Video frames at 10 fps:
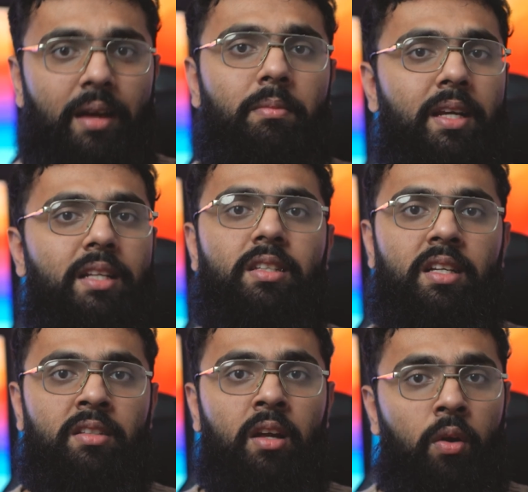that means
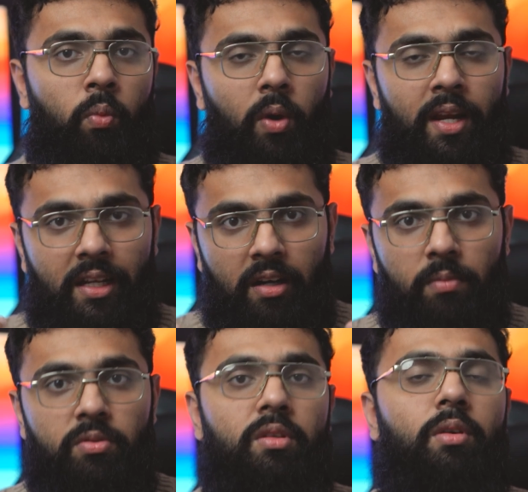is, when it
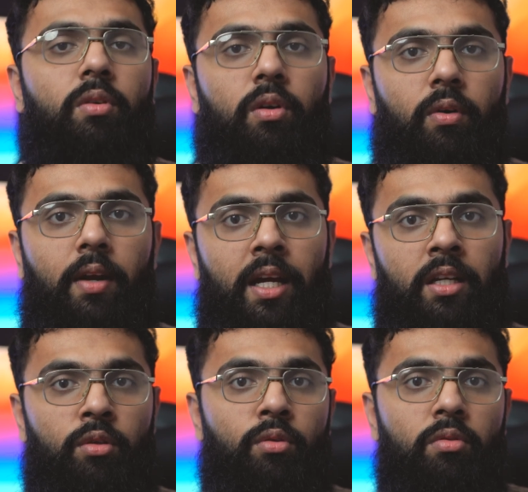comes to your
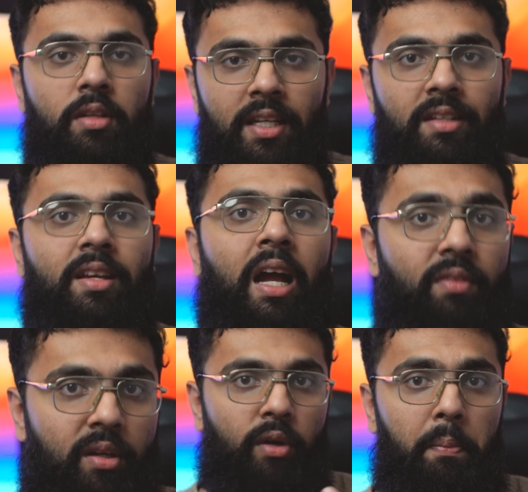career, you need to
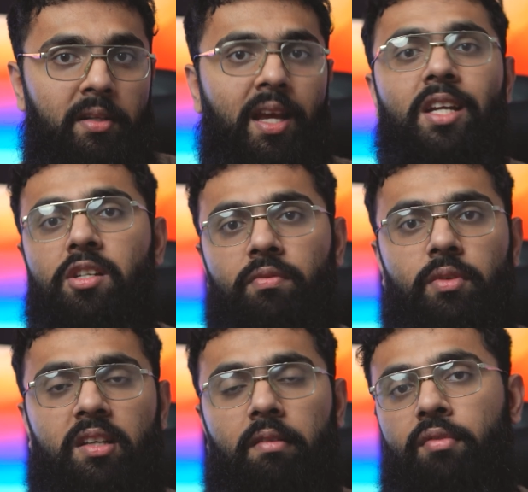have a reputation for
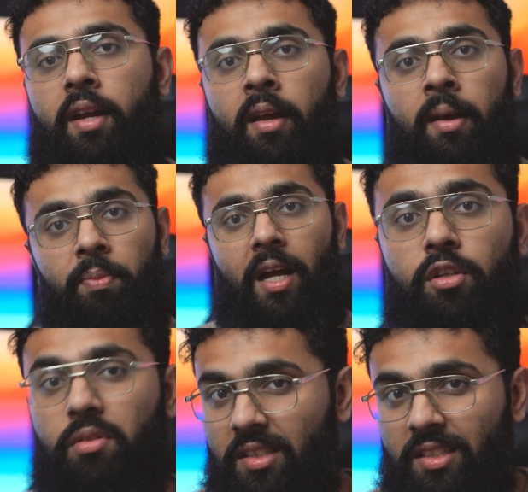something, and
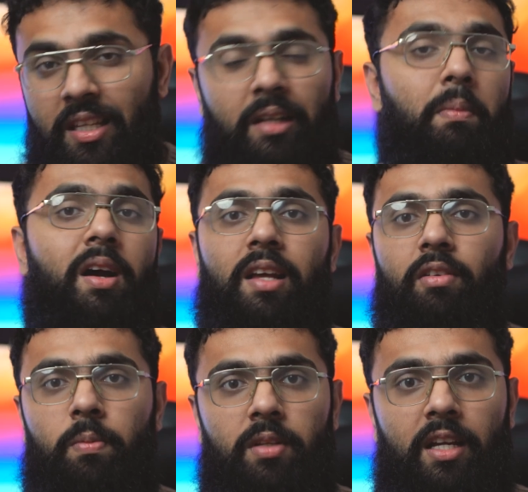you need to stick by that
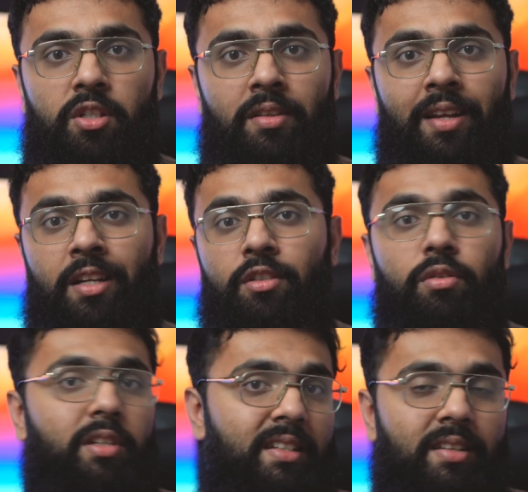reputation, and you
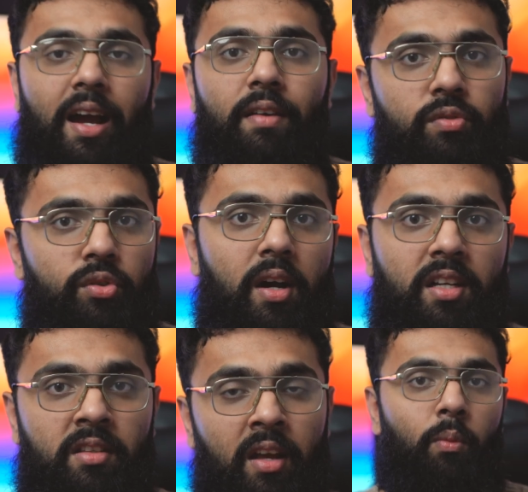need to have
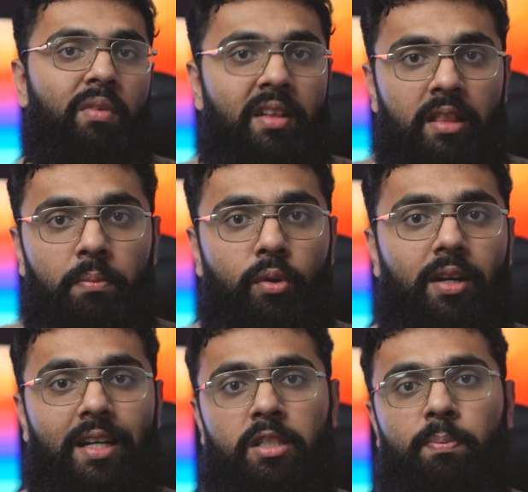trust. And within the
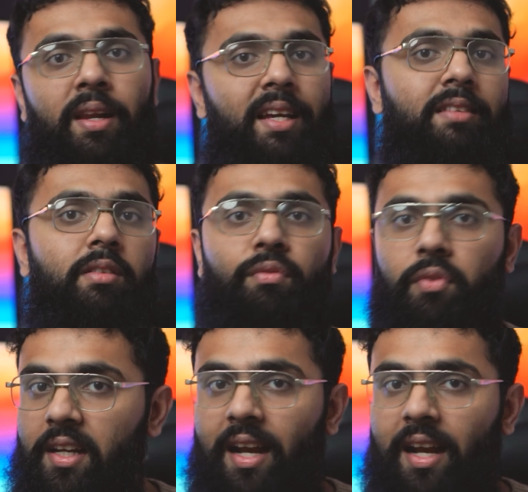book, it's split into 3